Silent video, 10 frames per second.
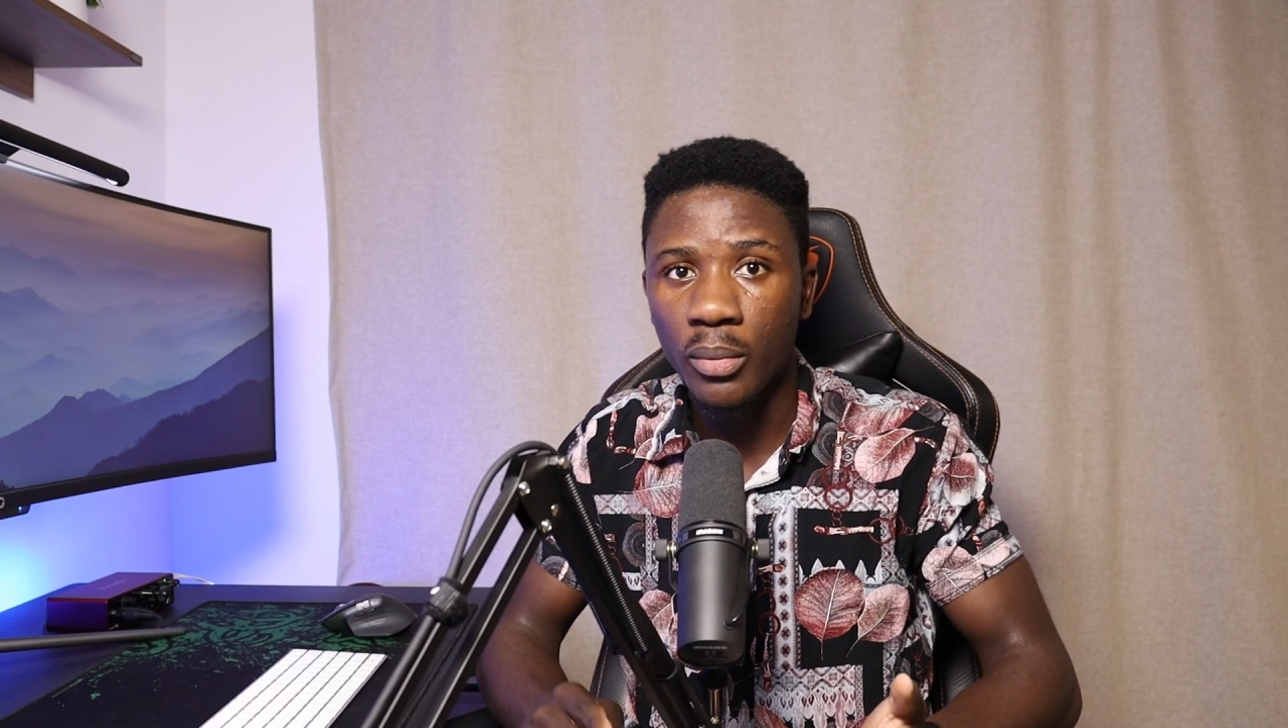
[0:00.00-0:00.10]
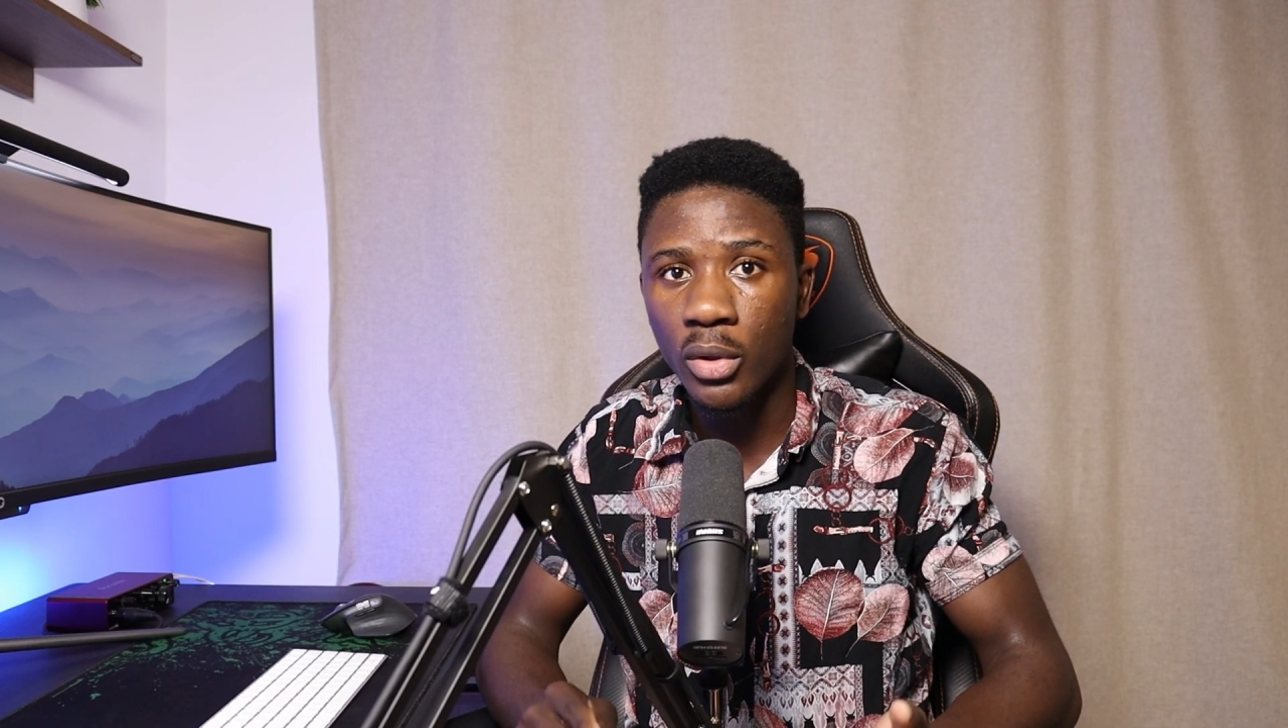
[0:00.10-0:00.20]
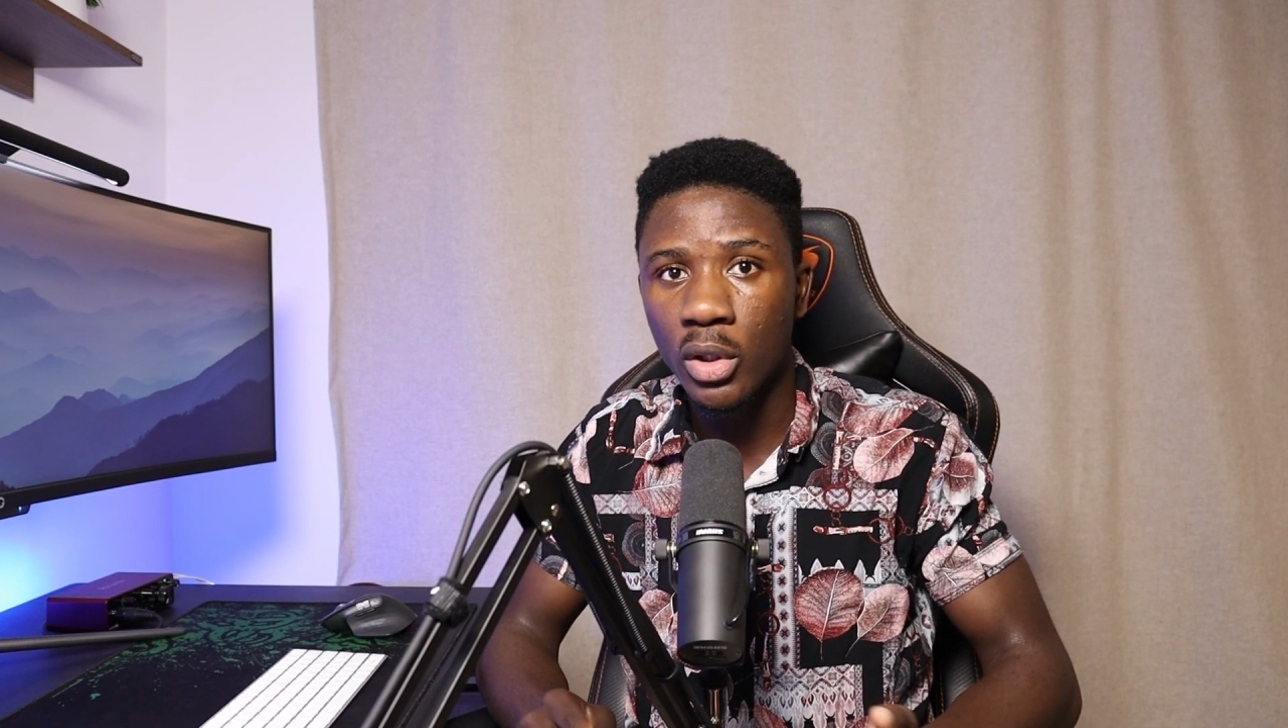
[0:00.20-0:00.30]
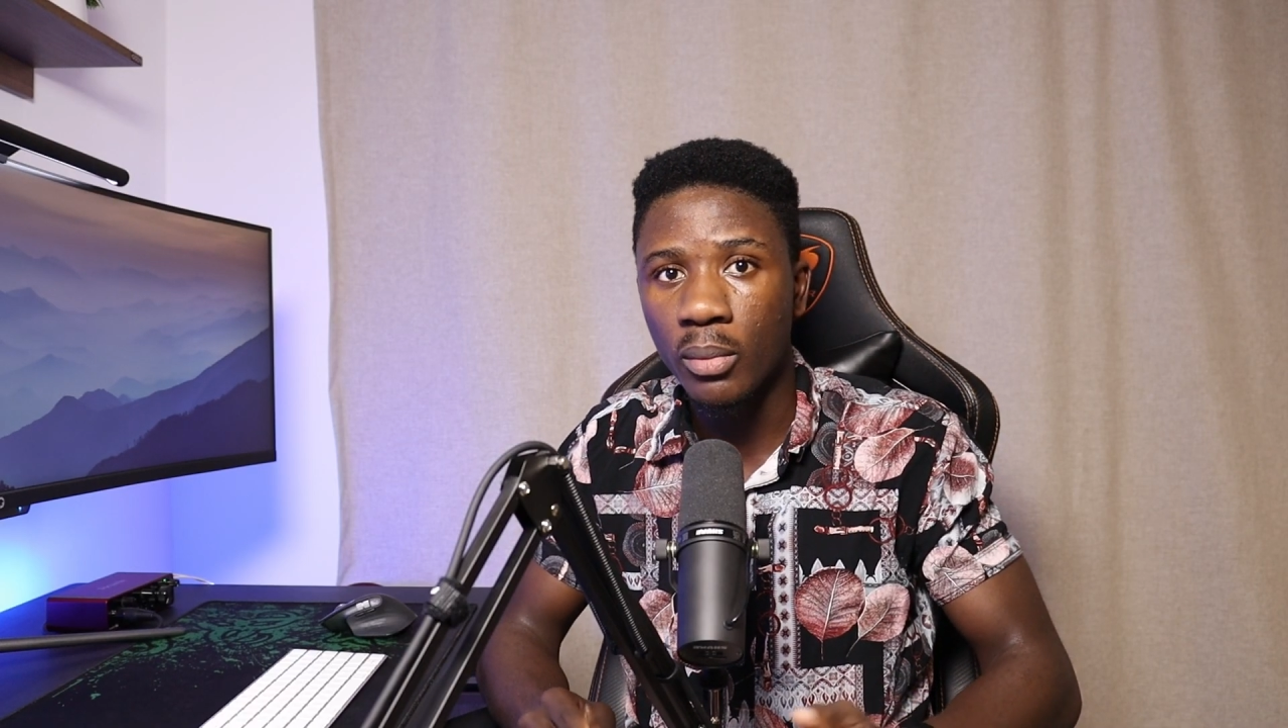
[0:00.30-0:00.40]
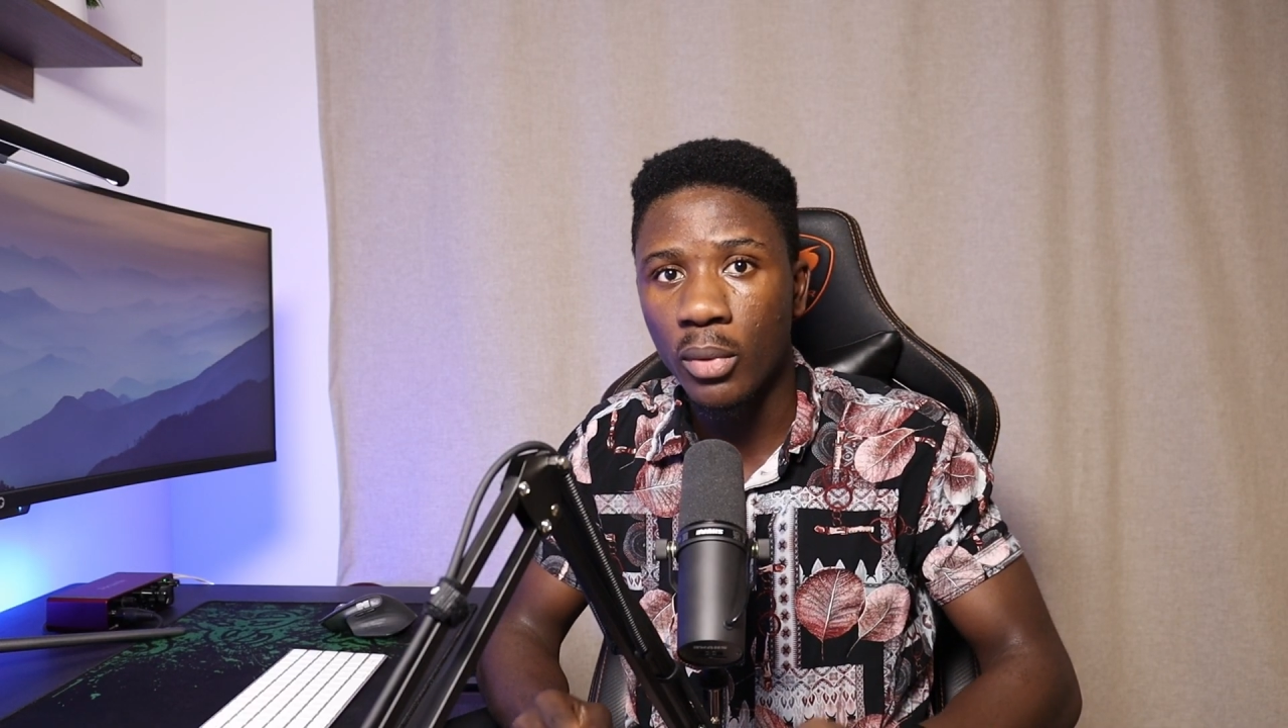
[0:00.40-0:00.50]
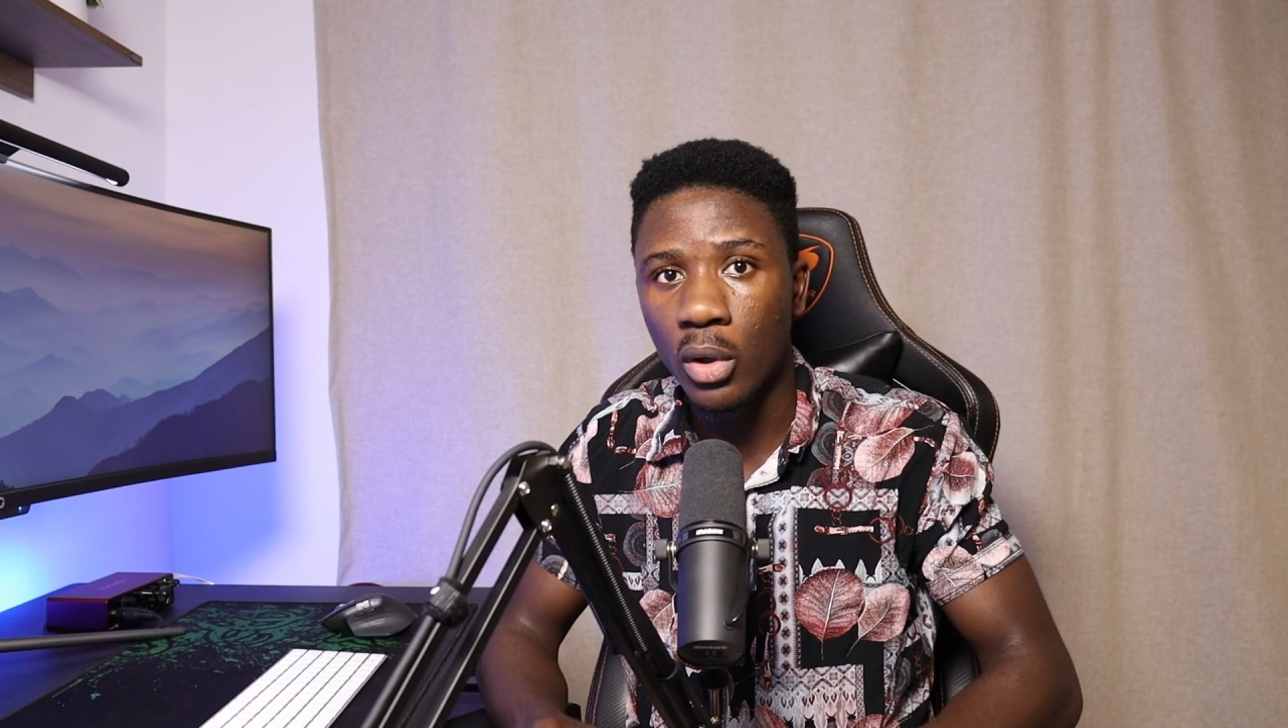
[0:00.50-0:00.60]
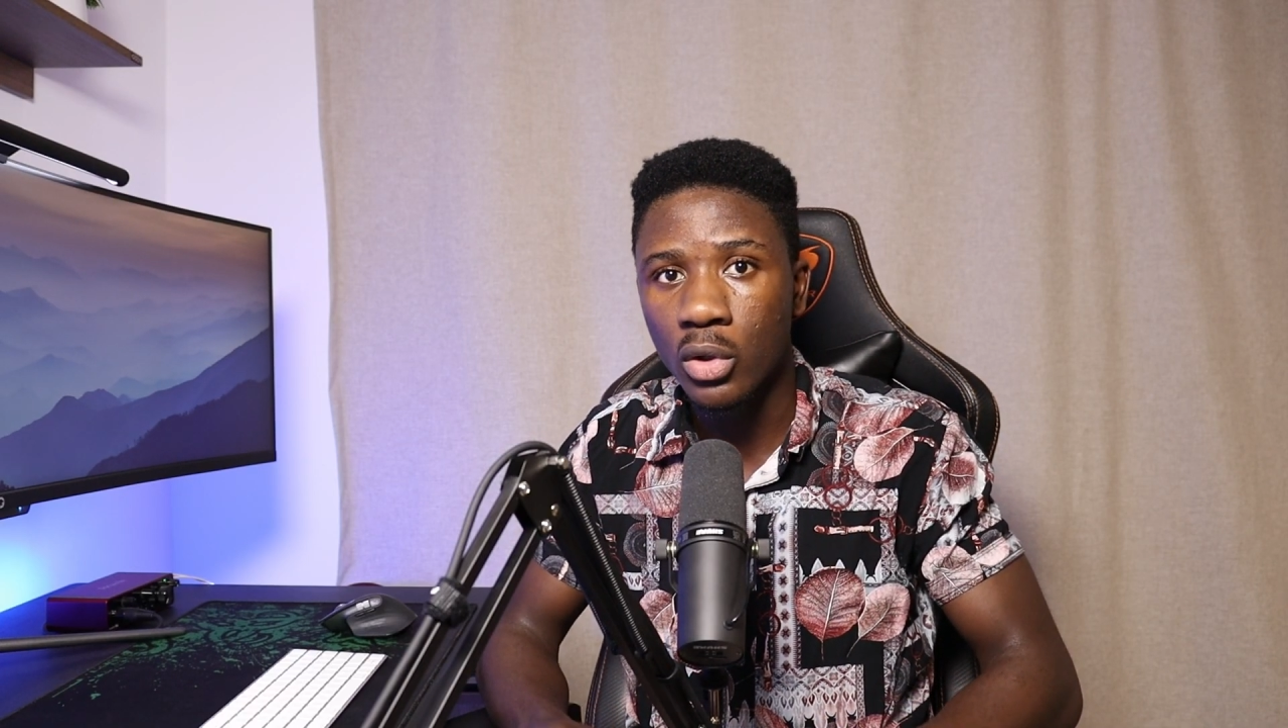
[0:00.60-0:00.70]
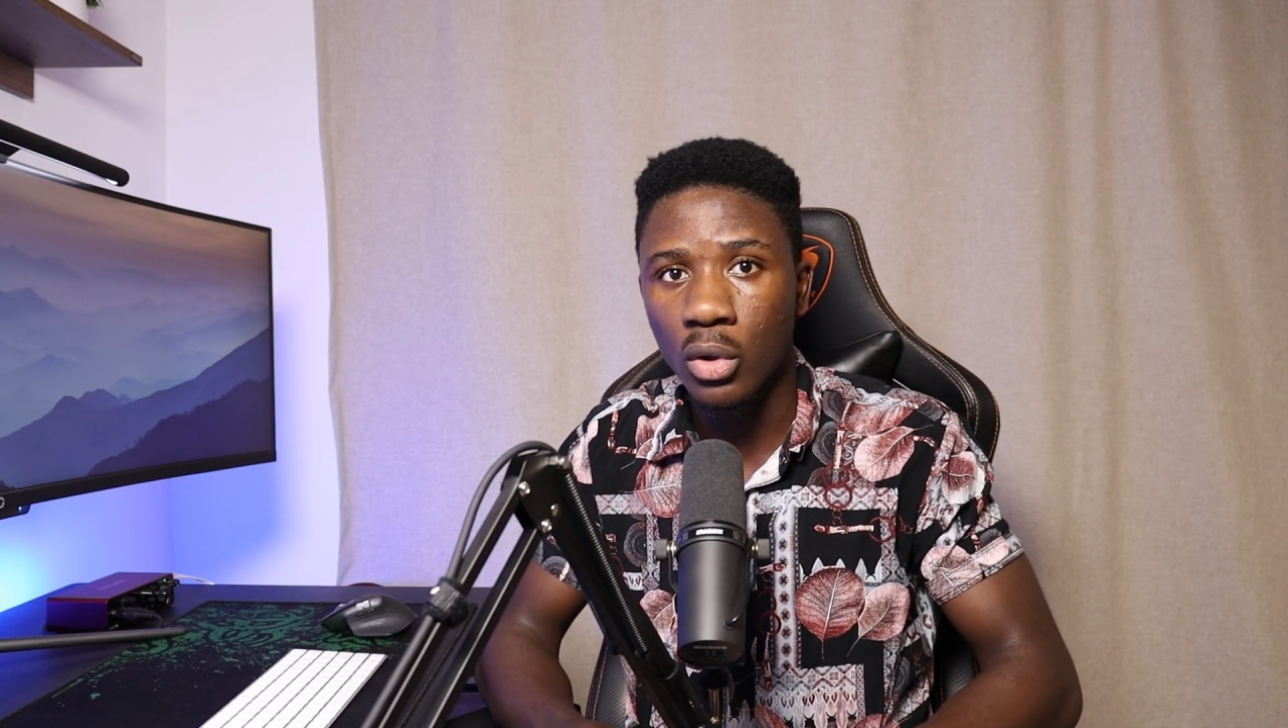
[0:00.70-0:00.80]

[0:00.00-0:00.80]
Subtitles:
building blocks